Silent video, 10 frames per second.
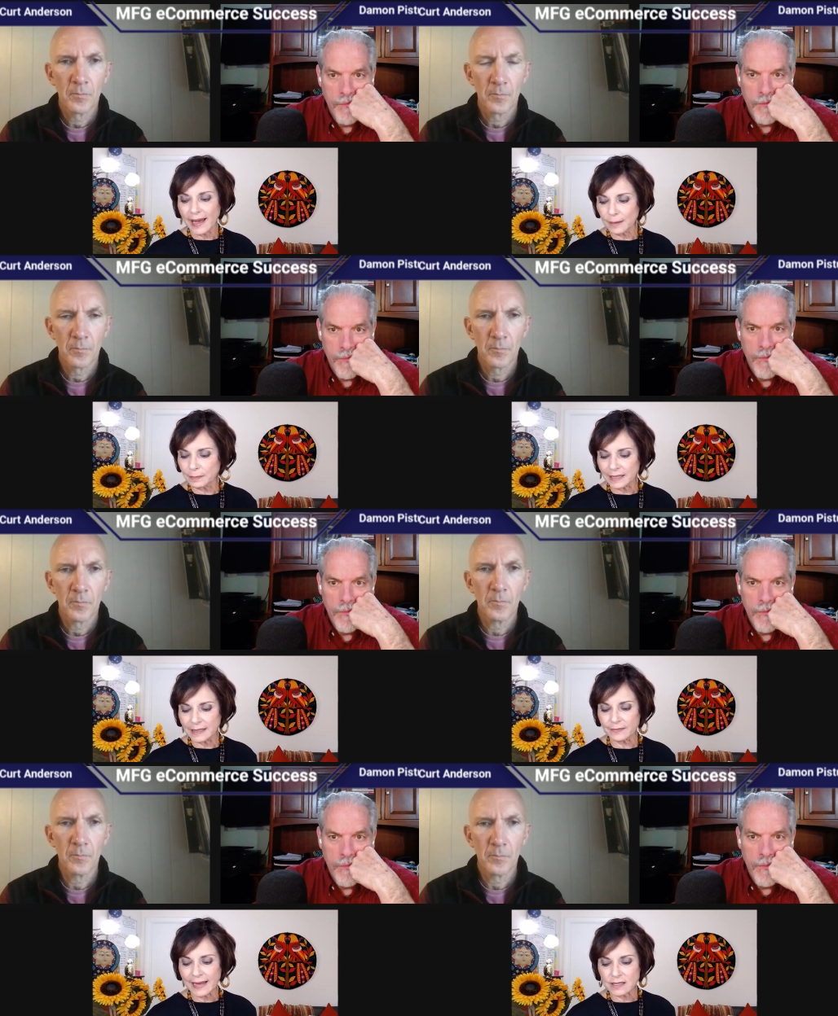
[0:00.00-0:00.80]
Speaker 1: that
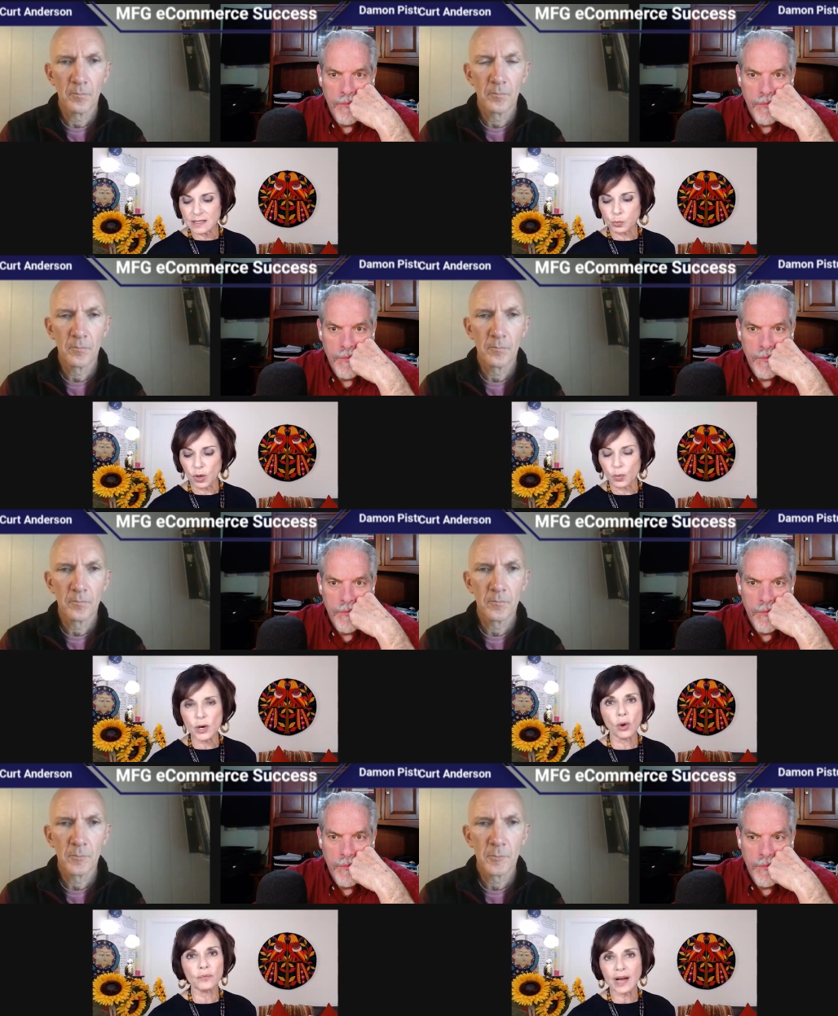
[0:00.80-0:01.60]
but that's where
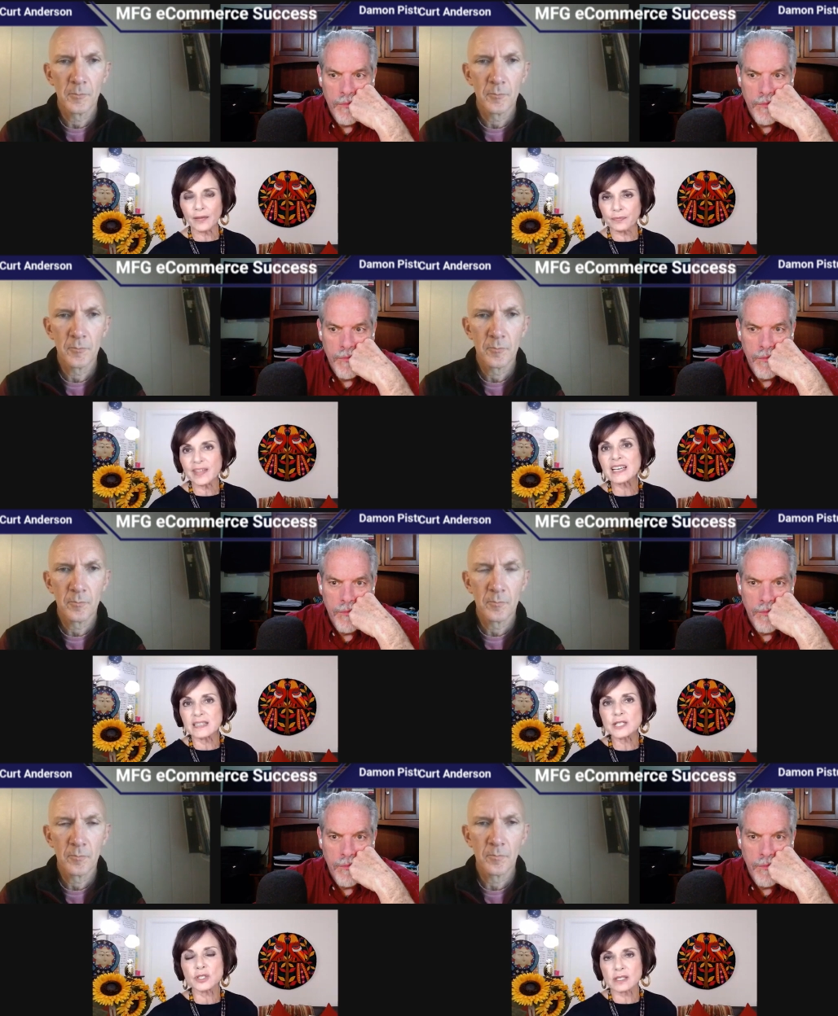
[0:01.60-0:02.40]
we all i
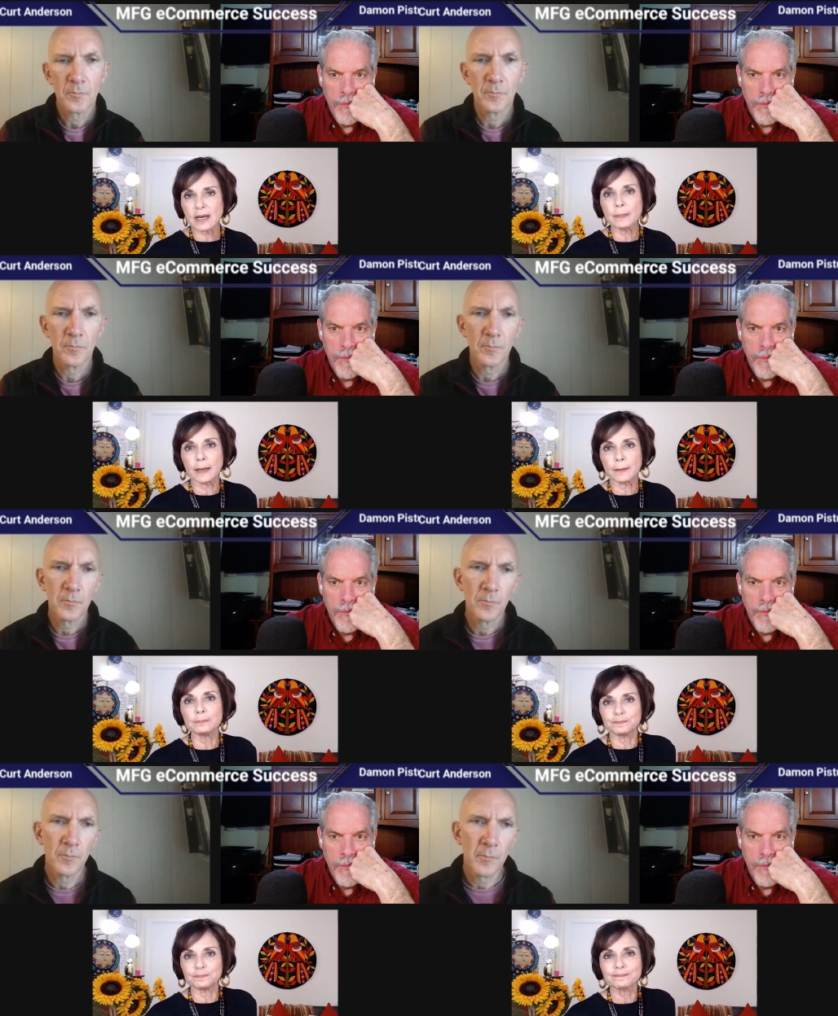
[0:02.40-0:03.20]
think need to step
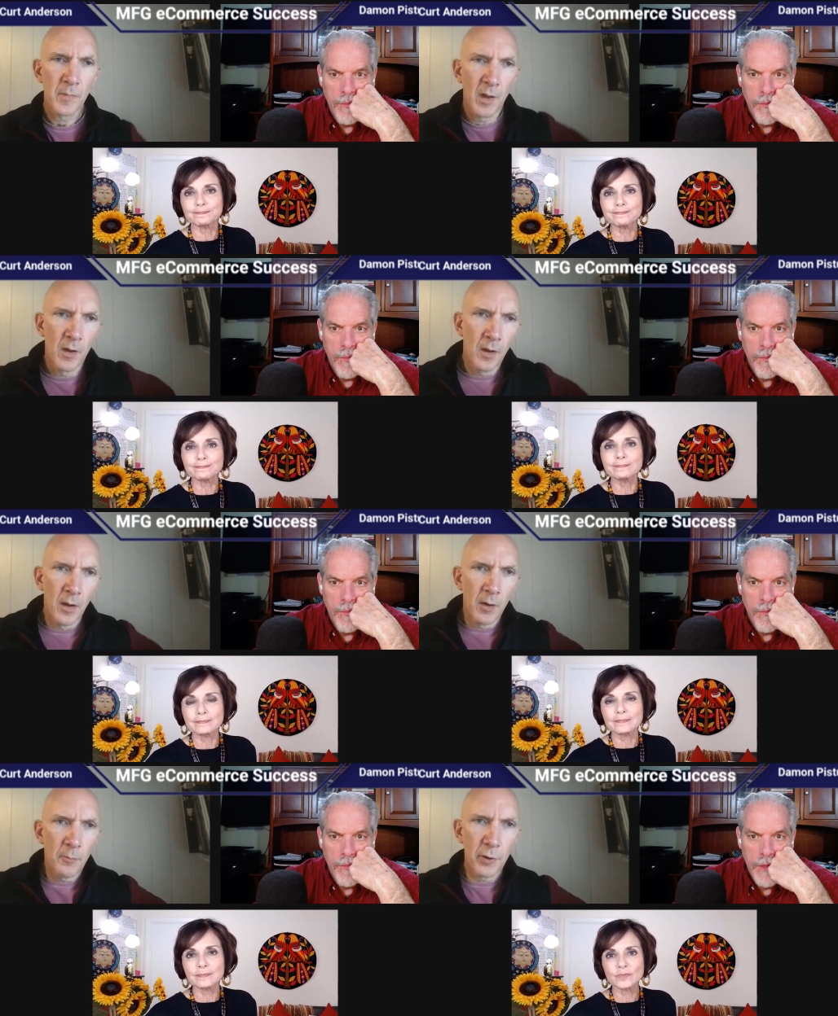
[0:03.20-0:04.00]
up
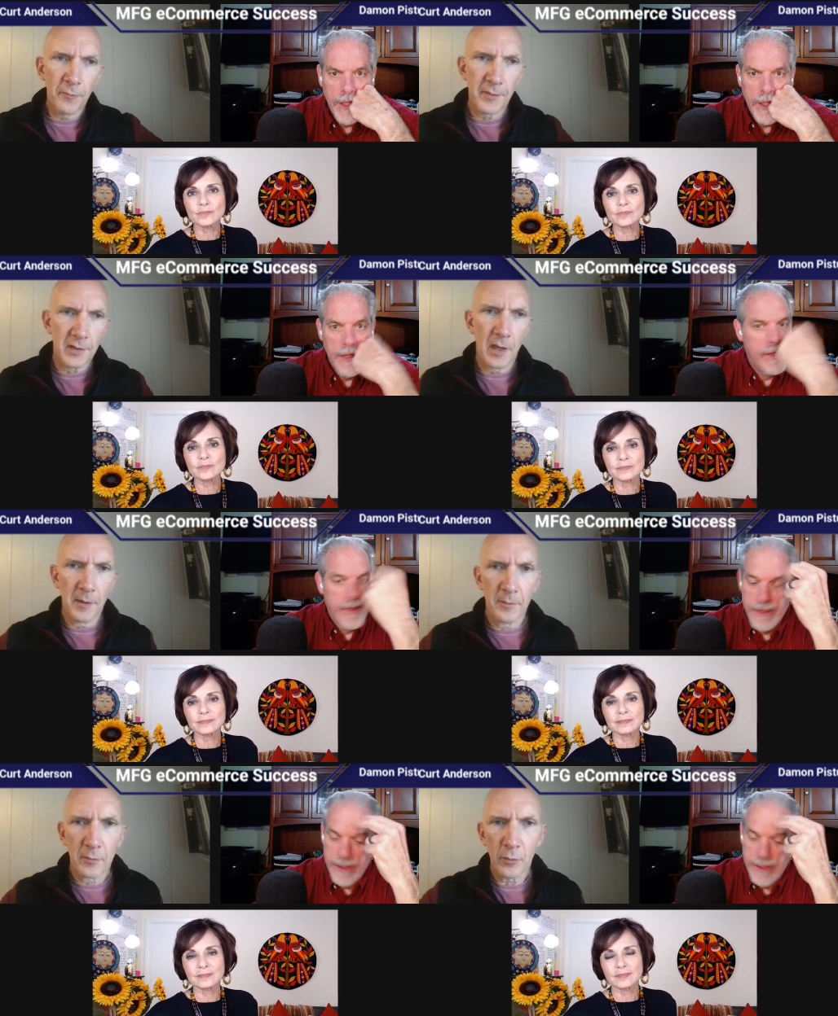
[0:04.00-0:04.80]
Speaker 2: Perfect.
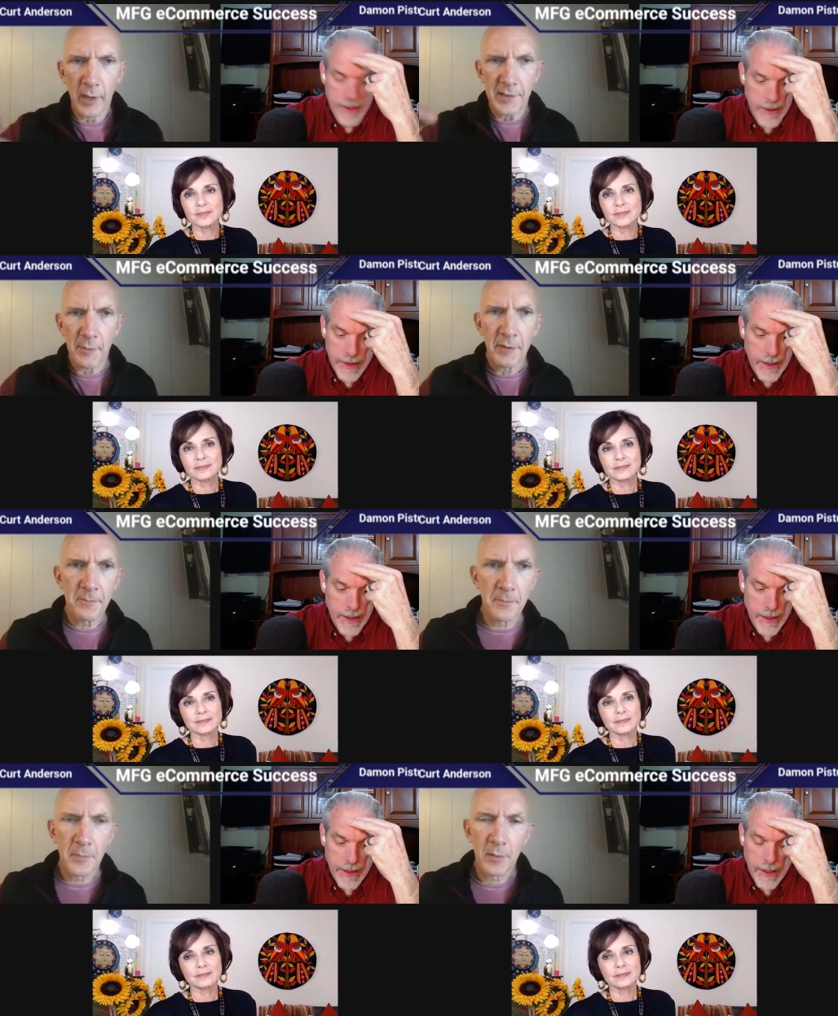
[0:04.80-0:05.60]
It, Go ahead, Damon.
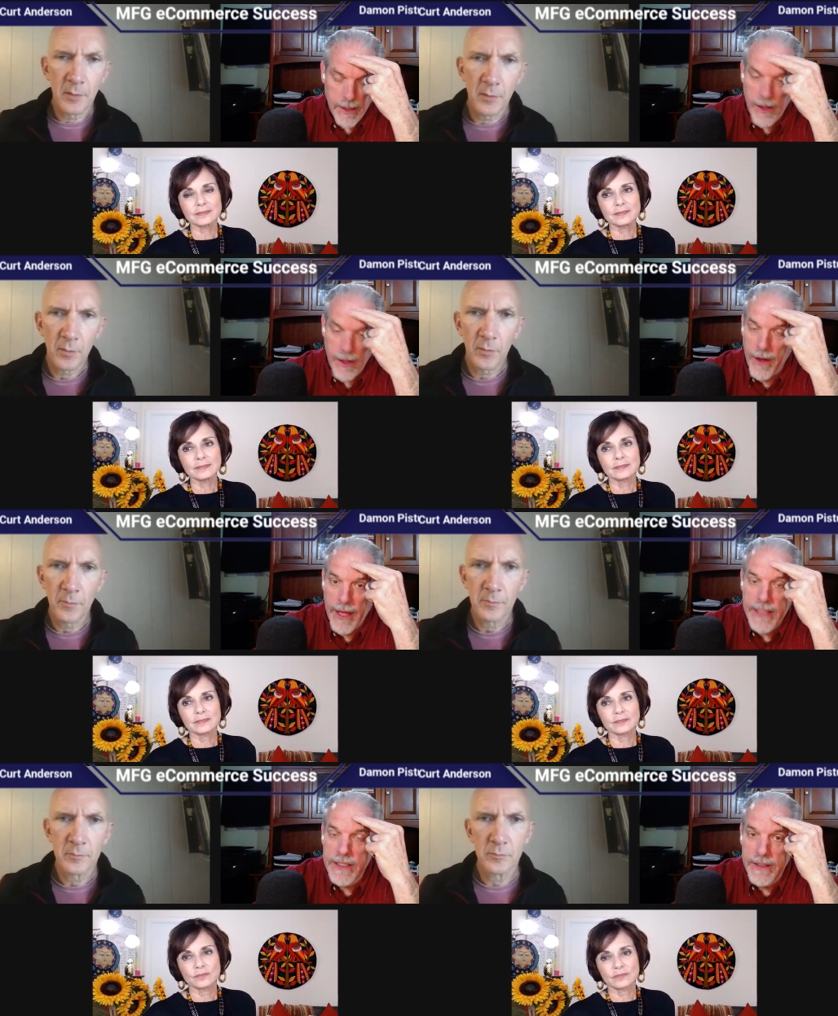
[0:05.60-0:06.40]
No,
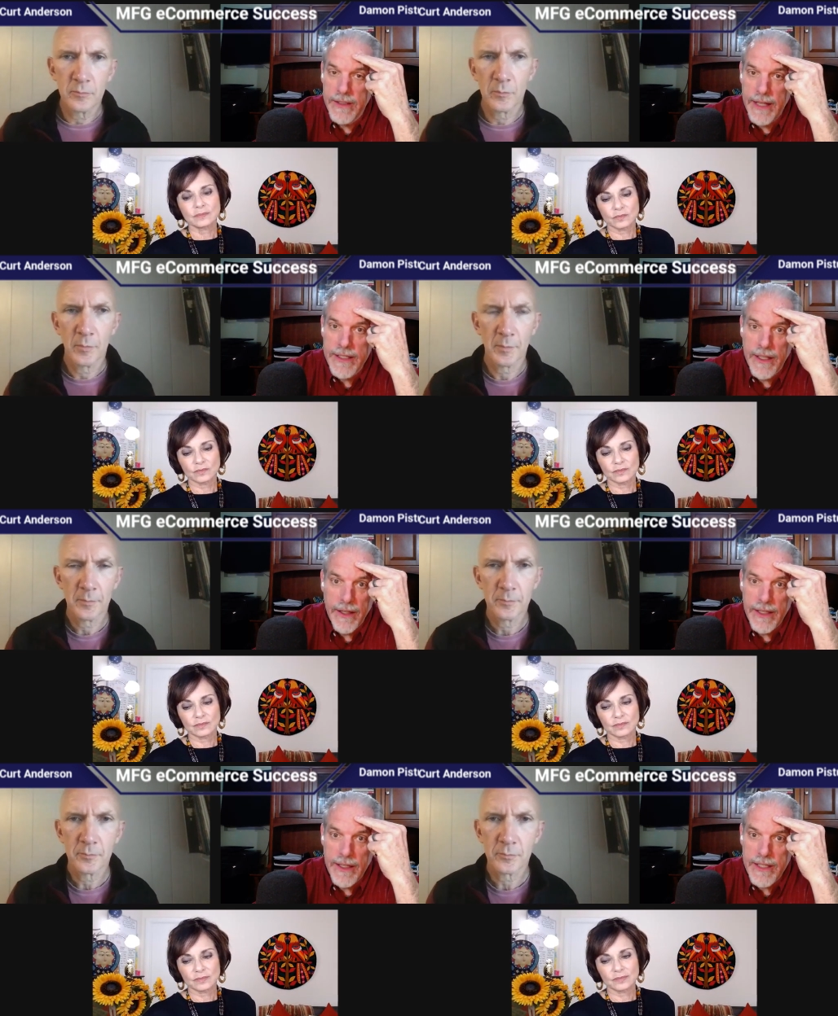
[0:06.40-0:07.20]
that's that's a
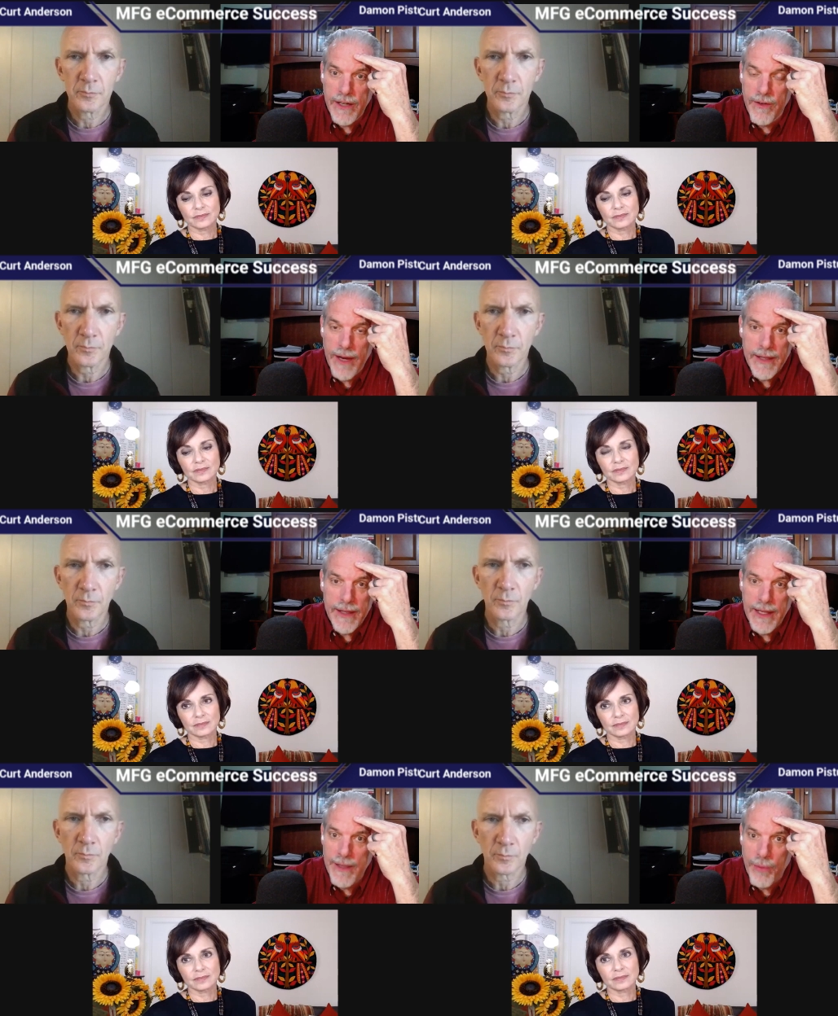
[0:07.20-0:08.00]
that's a great
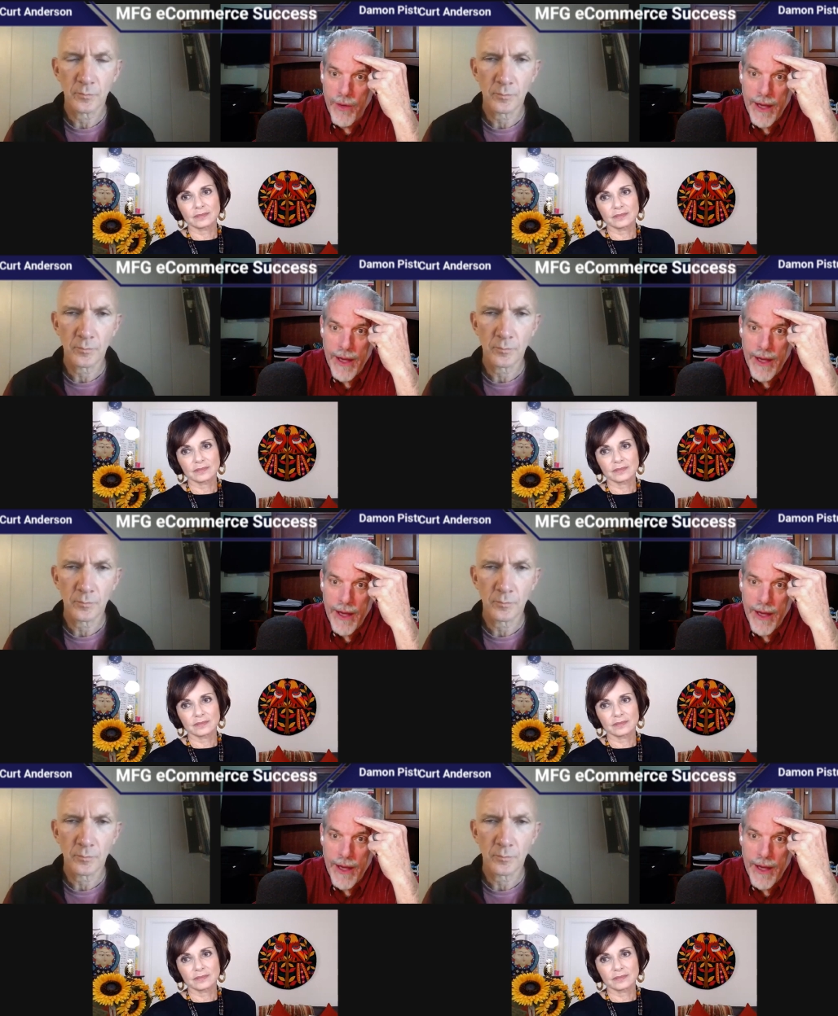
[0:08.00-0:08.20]
thing to point